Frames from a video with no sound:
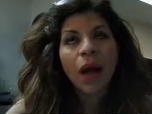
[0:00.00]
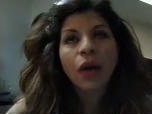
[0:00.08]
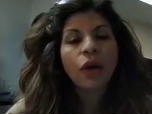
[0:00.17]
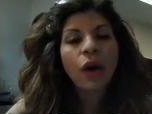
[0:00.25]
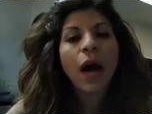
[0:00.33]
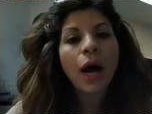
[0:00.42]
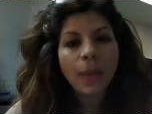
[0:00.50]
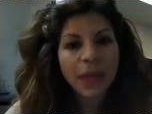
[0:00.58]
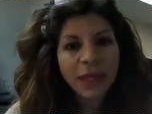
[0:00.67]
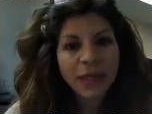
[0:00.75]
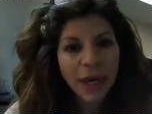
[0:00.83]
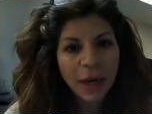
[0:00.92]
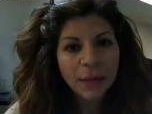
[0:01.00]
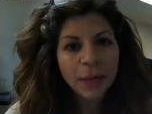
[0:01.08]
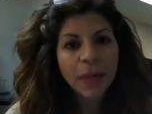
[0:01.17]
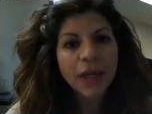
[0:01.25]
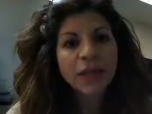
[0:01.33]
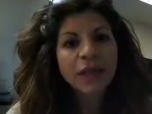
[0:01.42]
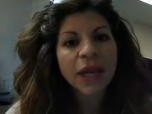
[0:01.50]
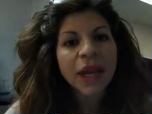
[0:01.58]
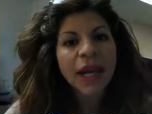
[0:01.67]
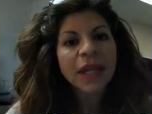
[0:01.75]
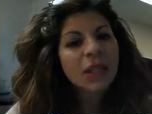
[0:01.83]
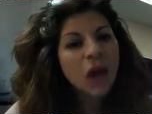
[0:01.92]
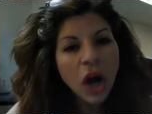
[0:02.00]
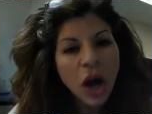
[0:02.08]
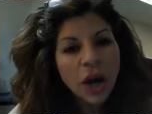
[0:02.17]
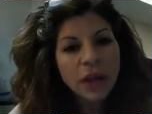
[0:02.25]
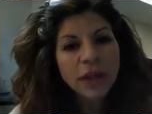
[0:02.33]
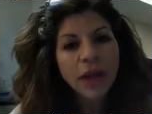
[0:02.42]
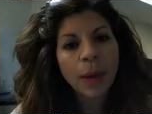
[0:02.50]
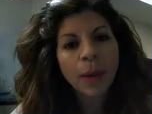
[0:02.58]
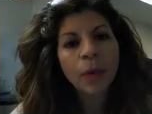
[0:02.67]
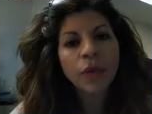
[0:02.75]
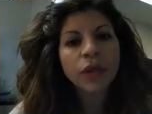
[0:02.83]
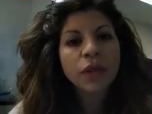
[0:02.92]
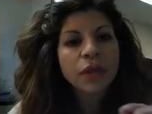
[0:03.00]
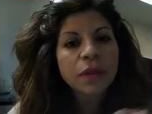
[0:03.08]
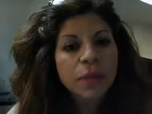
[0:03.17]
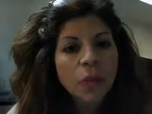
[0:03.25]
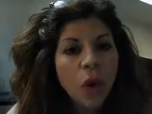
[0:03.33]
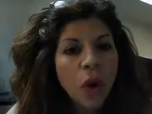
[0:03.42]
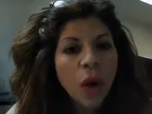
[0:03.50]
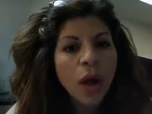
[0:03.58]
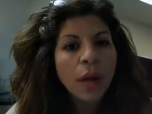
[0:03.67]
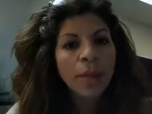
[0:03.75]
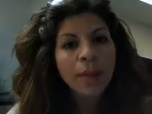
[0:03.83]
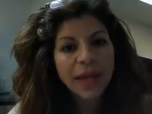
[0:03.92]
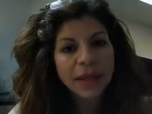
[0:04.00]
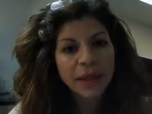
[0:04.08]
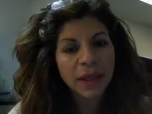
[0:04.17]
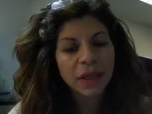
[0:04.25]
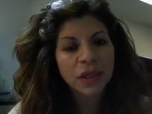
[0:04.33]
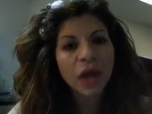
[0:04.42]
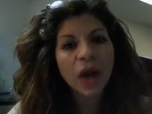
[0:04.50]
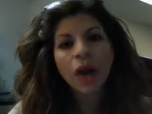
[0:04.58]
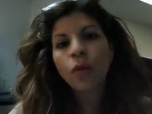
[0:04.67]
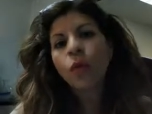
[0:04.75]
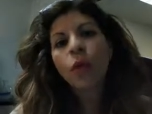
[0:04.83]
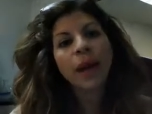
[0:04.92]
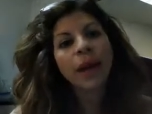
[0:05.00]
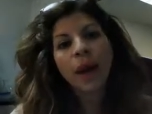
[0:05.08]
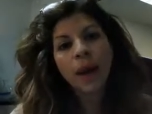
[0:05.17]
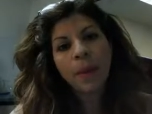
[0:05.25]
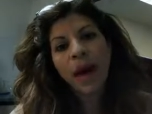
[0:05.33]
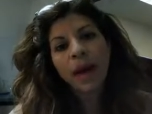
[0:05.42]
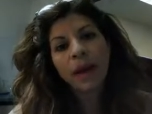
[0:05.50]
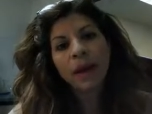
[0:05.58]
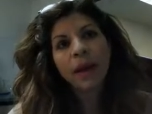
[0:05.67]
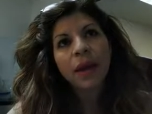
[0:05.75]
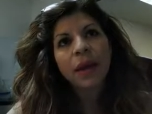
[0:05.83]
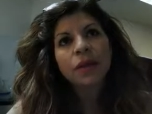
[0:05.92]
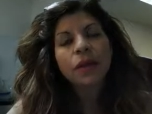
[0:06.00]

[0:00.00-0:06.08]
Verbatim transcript: I don't know how many times because it's hard to come up with a small message of what am I